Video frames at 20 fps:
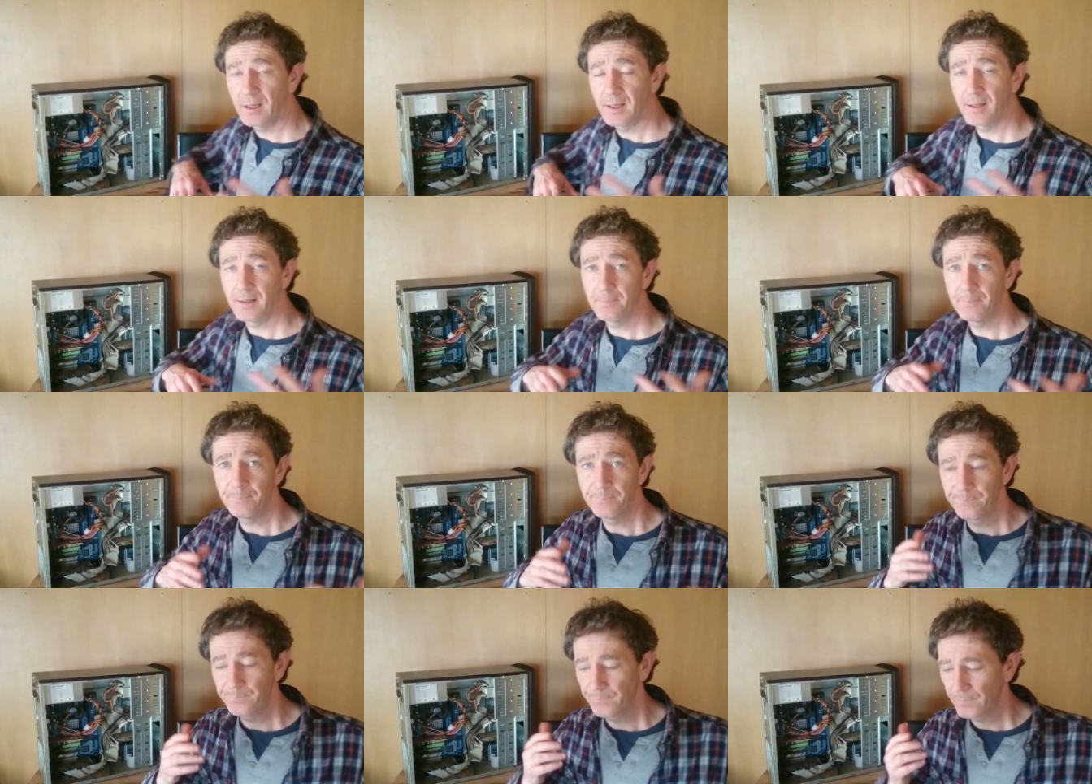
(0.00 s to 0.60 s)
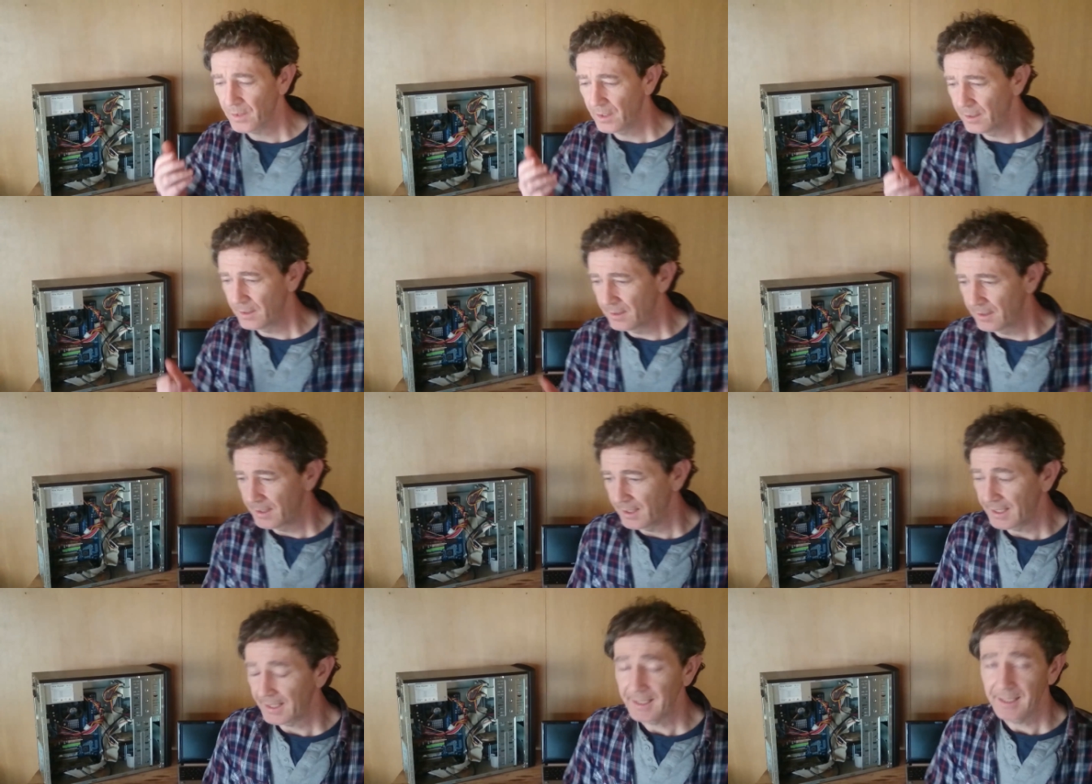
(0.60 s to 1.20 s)
Um,
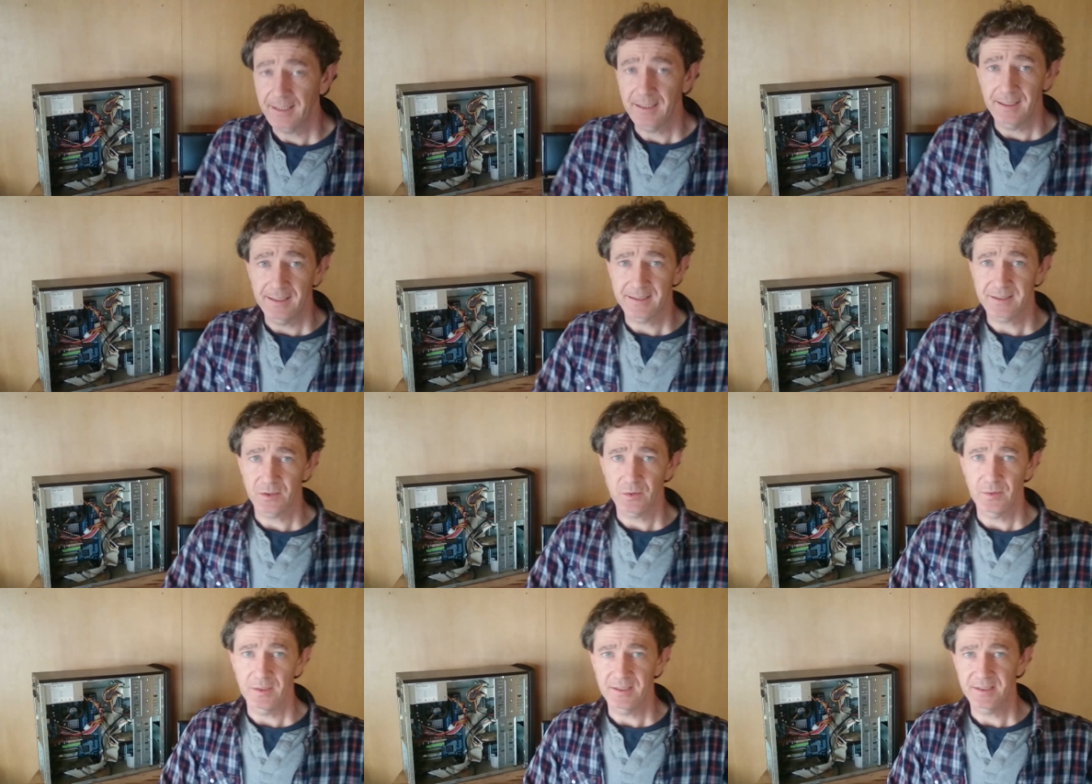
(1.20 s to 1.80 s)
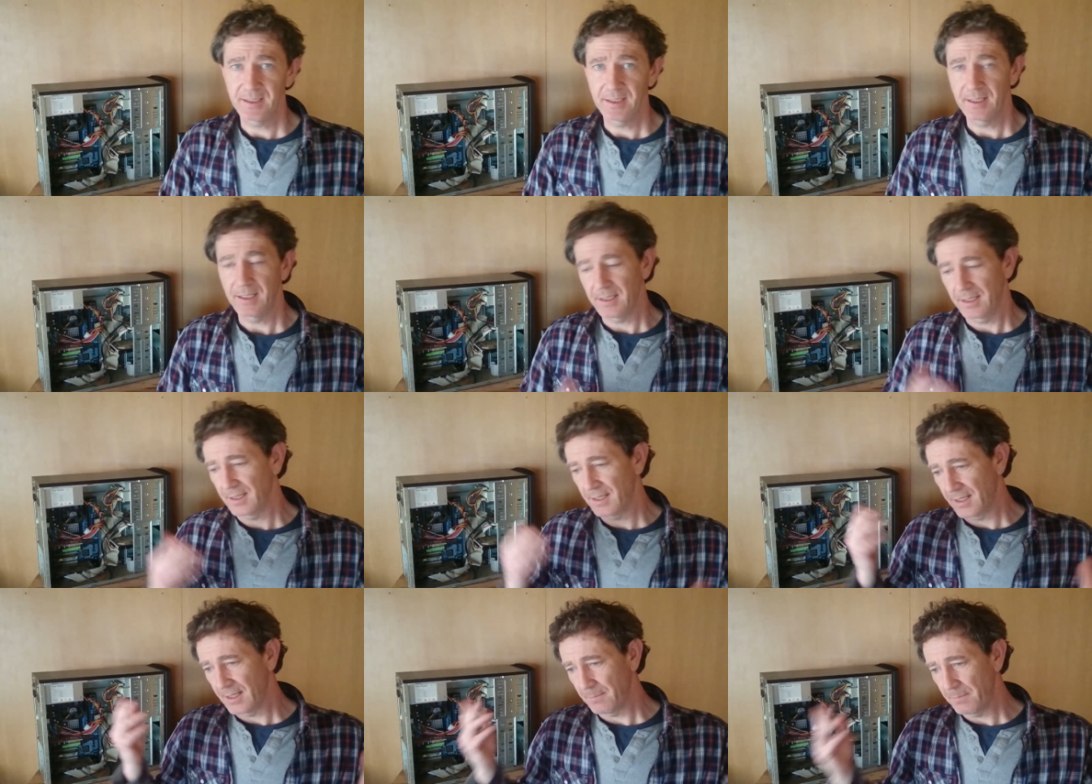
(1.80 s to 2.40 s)
again, it's so easy
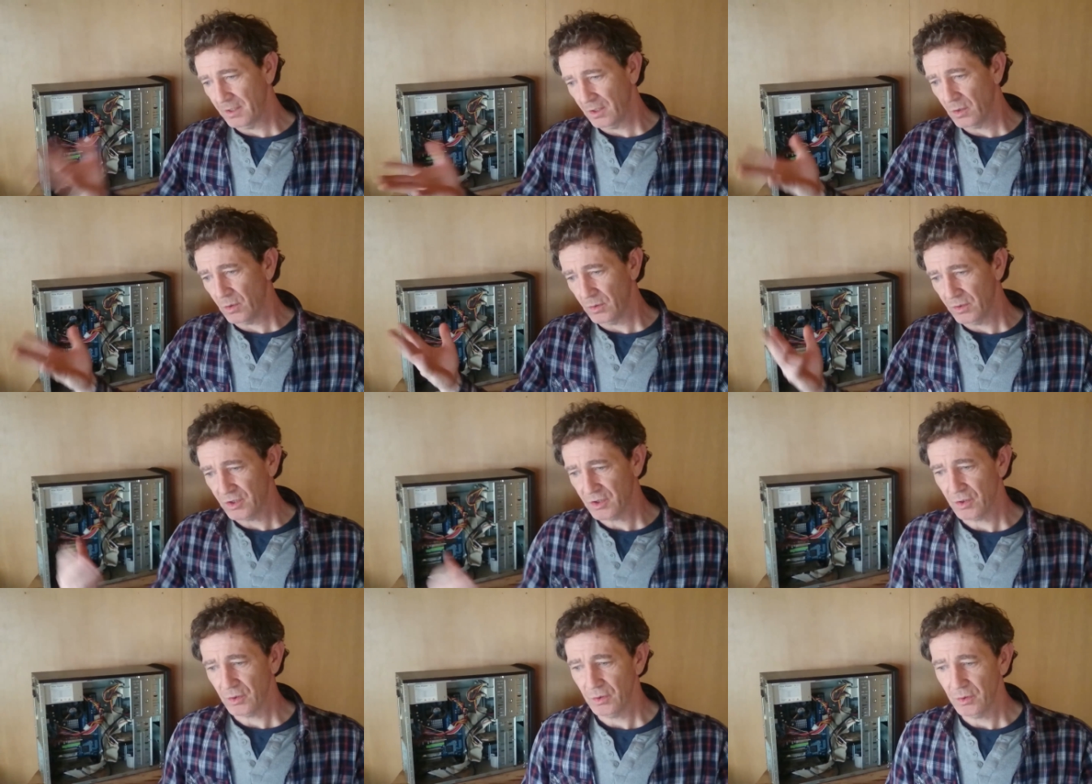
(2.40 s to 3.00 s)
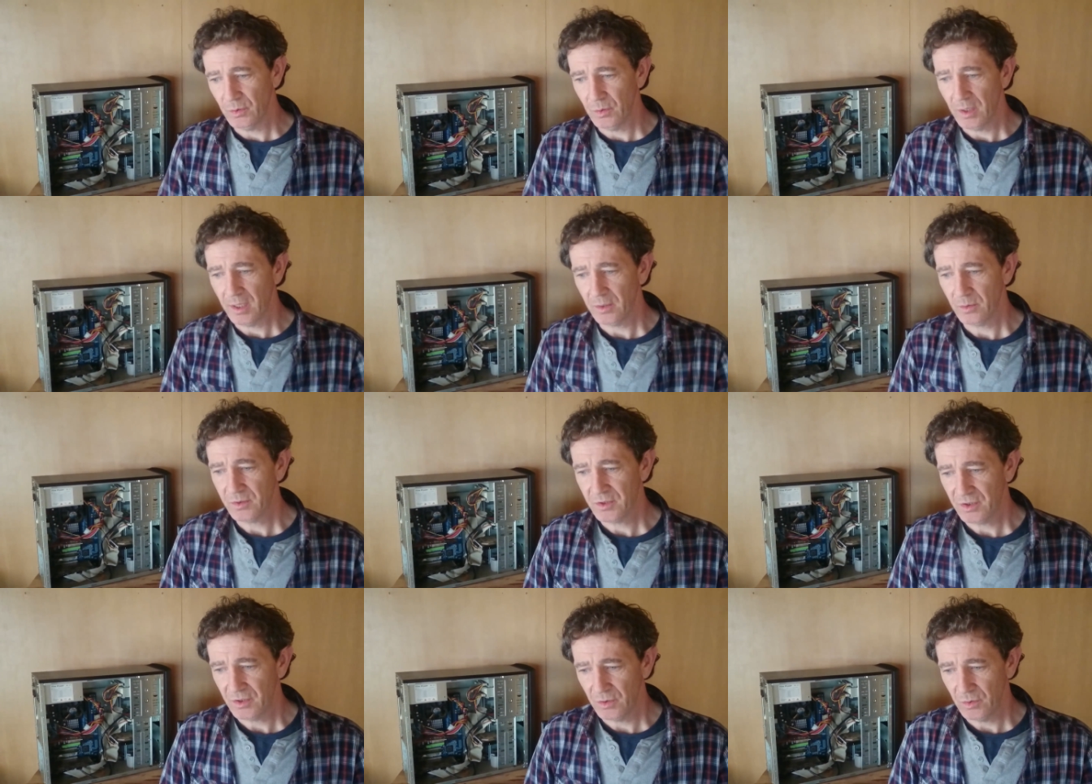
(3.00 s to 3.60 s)
let me go and show you how
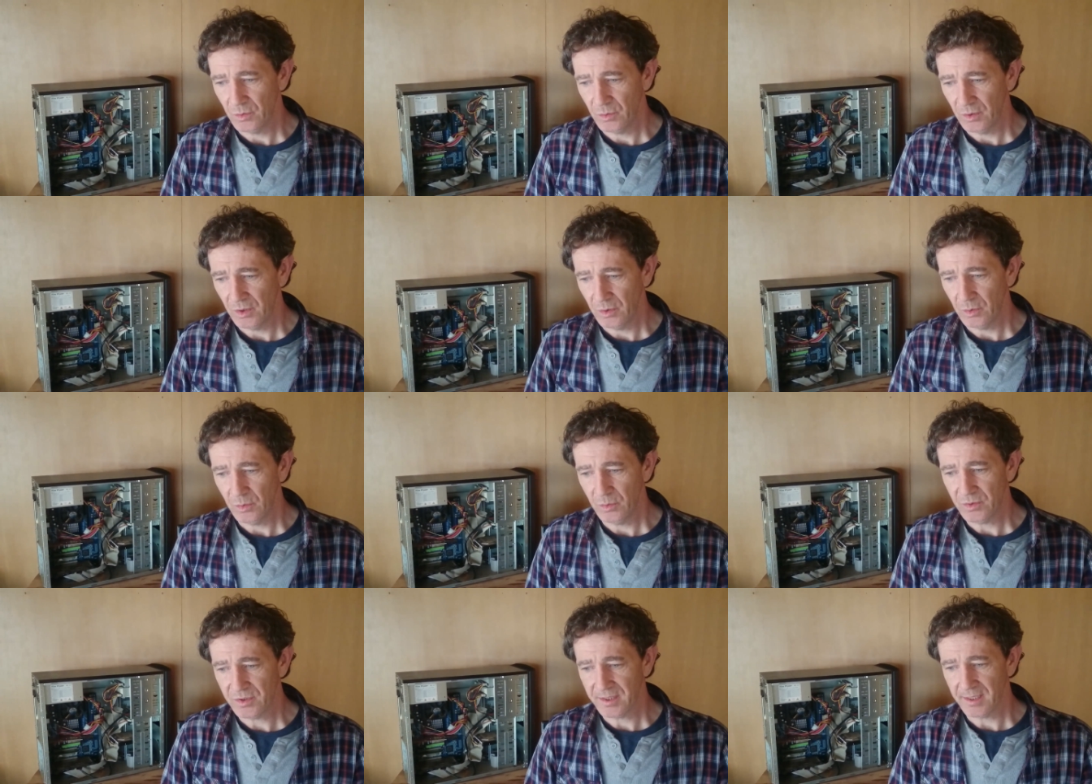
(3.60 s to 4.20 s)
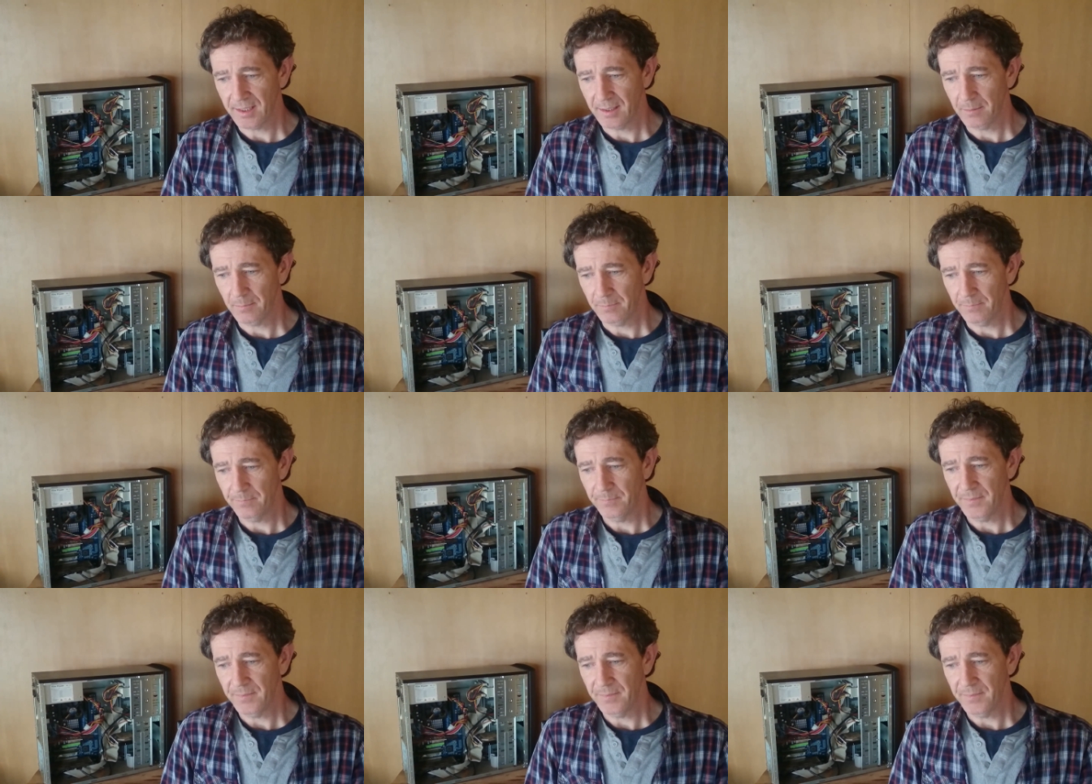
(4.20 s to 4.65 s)
to use uh,